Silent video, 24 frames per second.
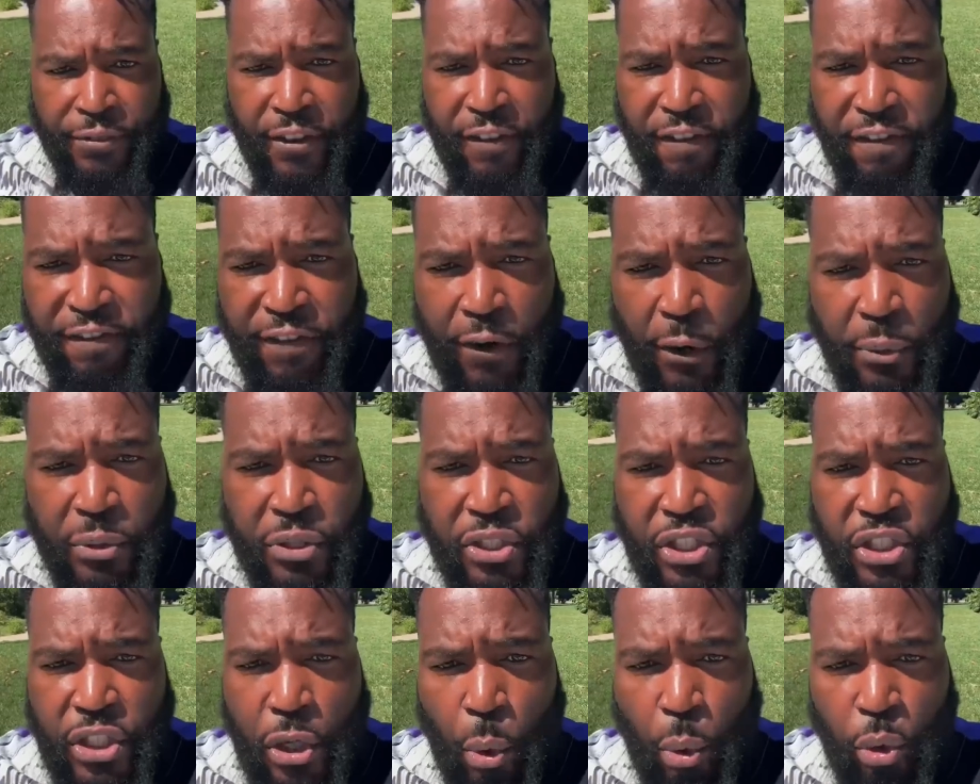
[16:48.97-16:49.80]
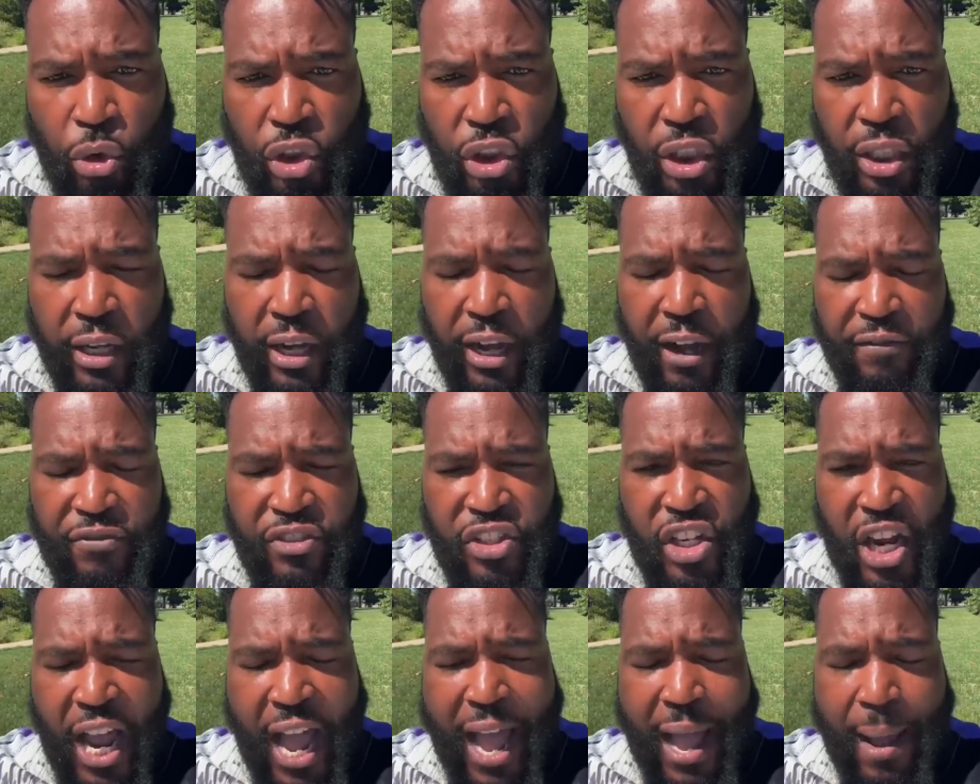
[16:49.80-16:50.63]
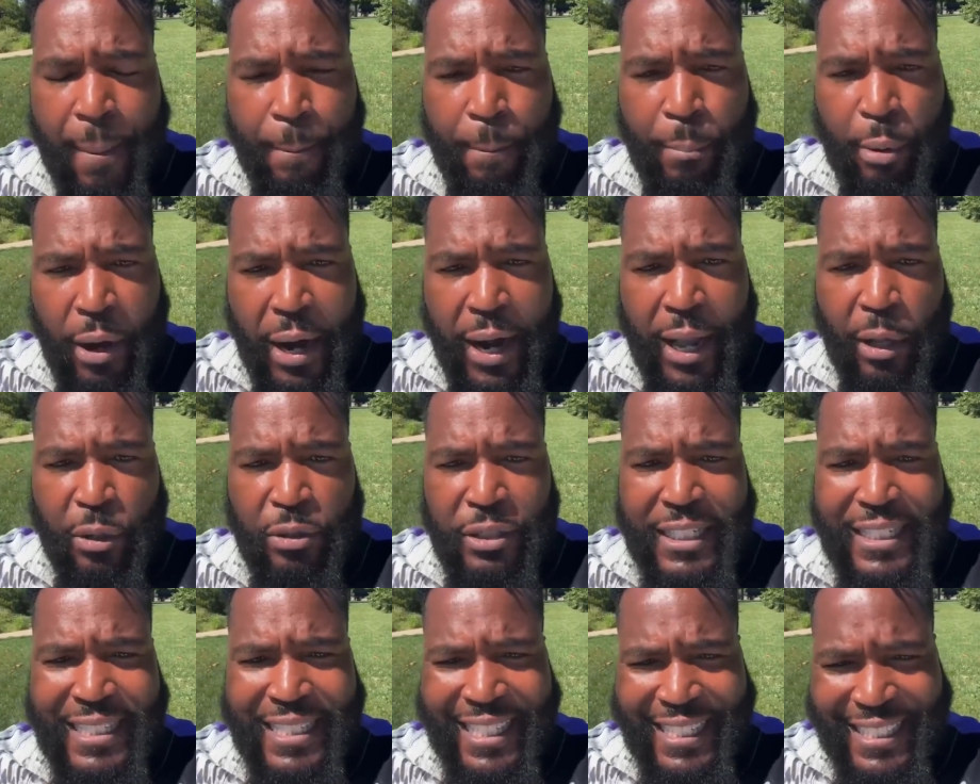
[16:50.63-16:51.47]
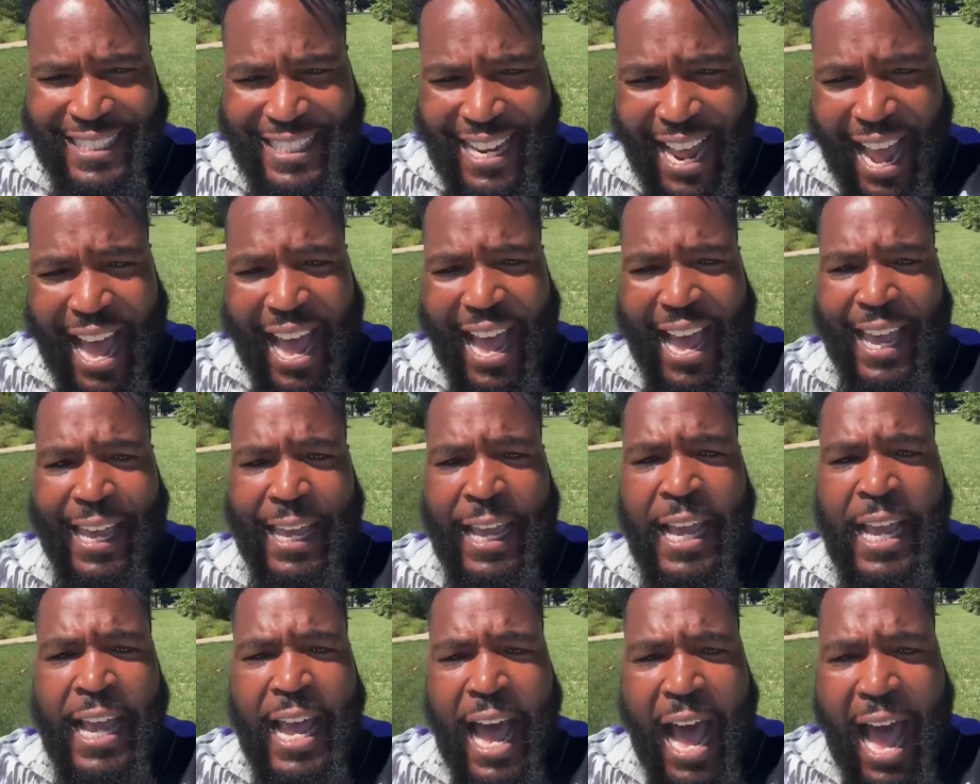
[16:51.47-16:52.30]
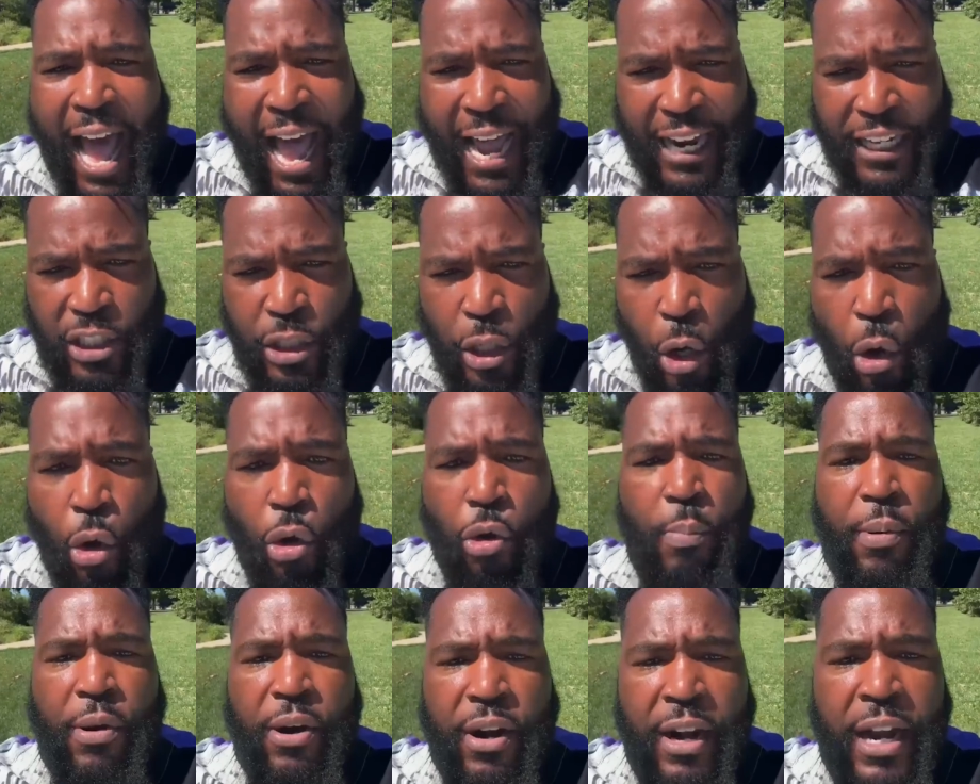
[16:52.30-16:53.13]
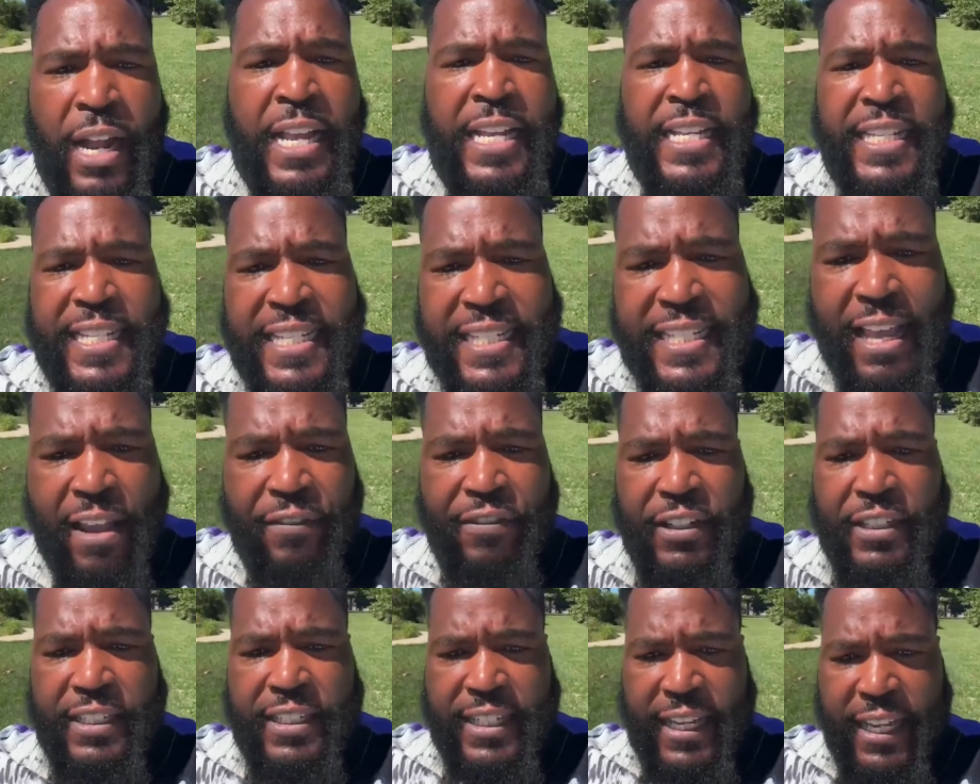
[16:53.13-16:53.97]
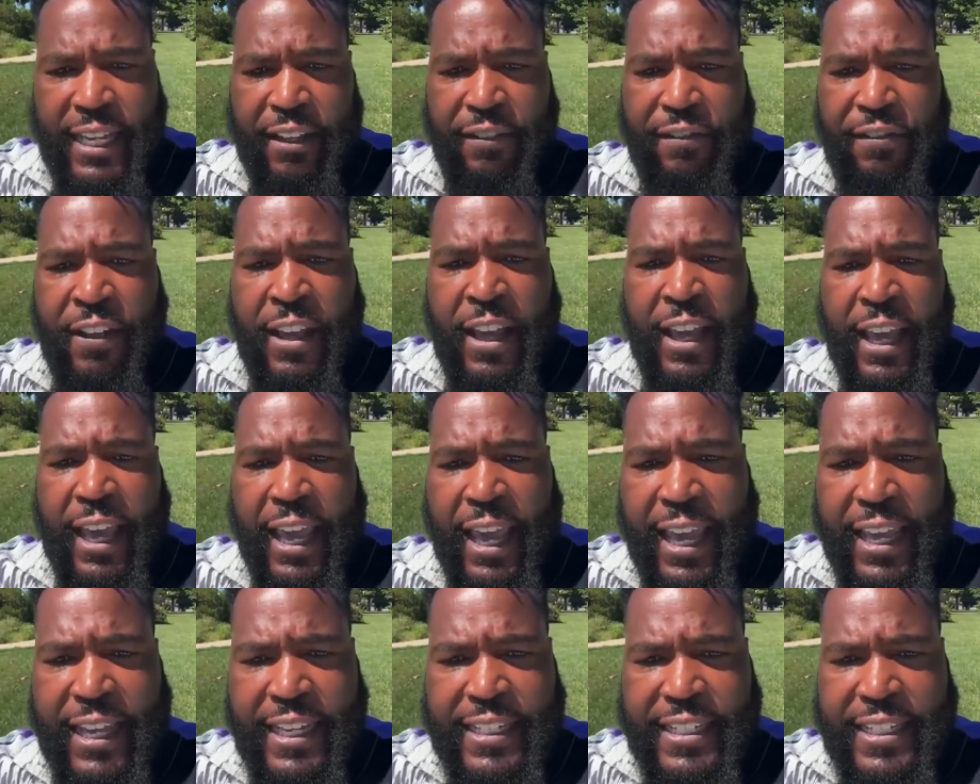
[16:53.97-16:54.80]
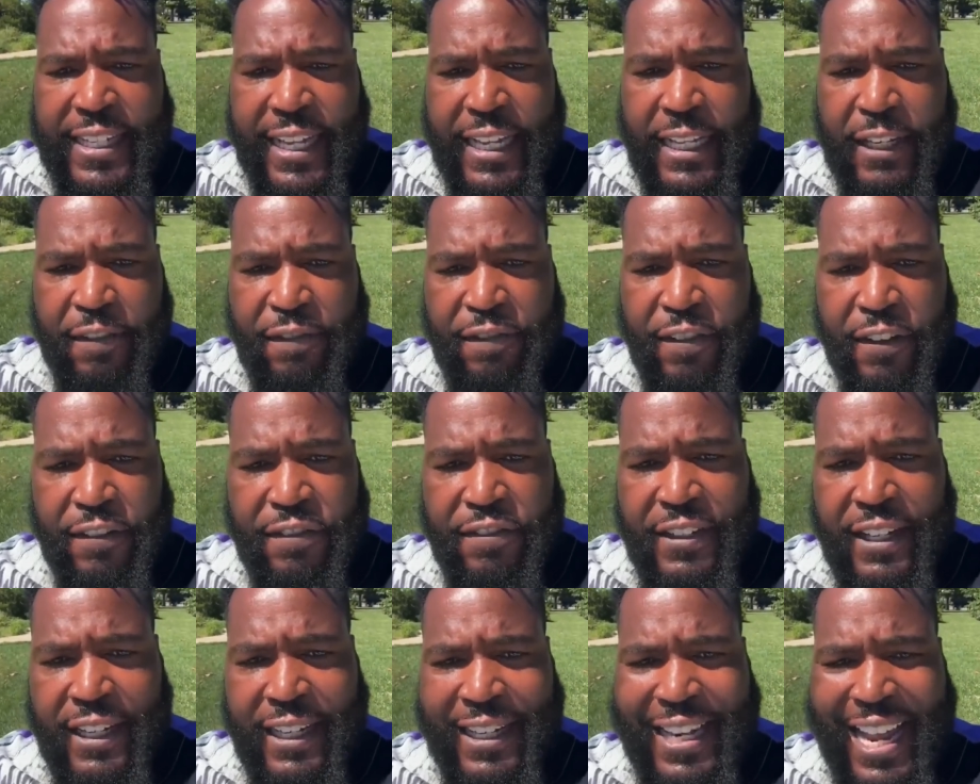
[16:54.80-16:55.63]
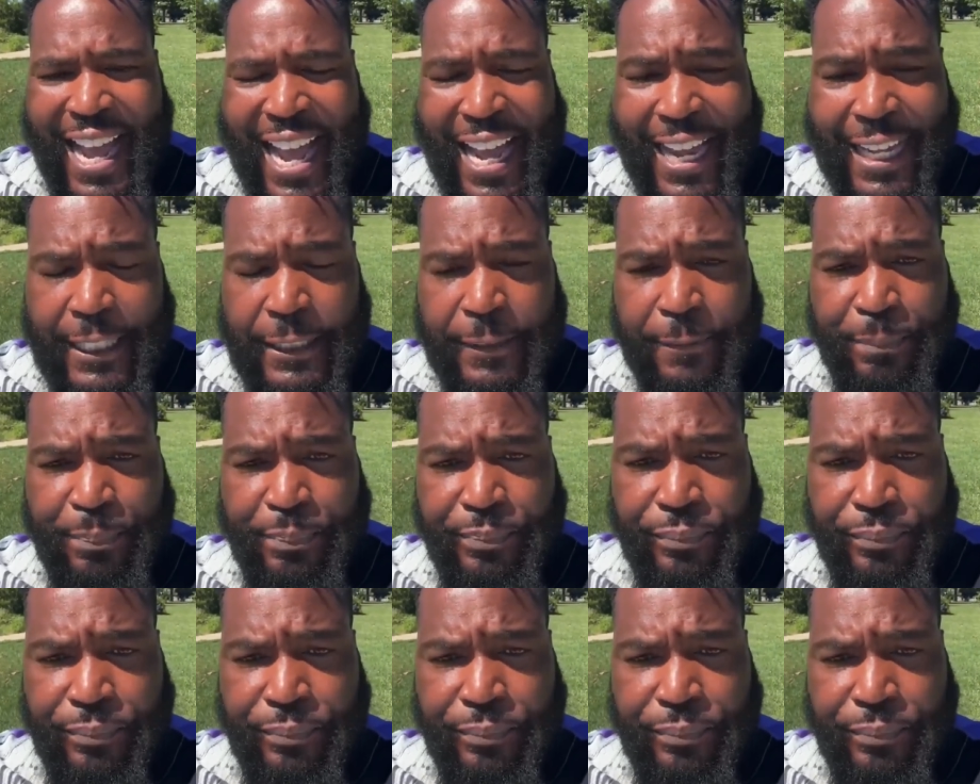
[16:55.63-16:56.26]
the first soldier of John Brown's to die. October 17th, 1859.